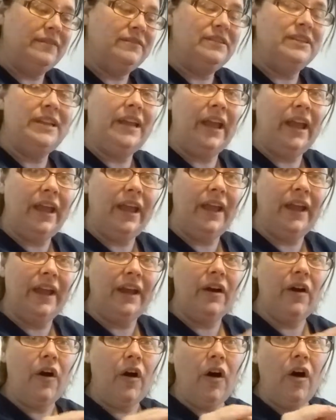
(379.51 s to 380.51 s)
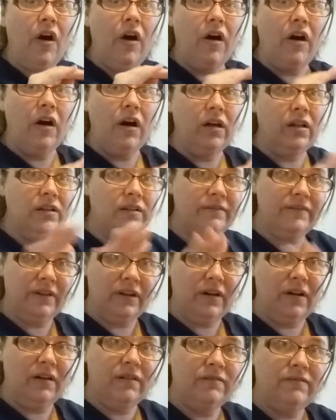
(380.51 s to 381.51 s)
to take all of it
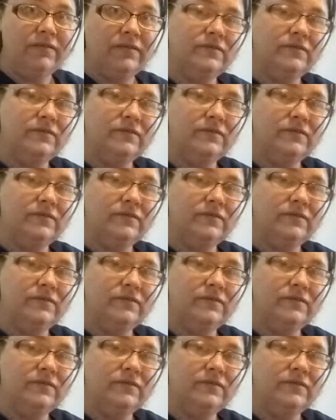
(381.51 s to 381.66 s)
off.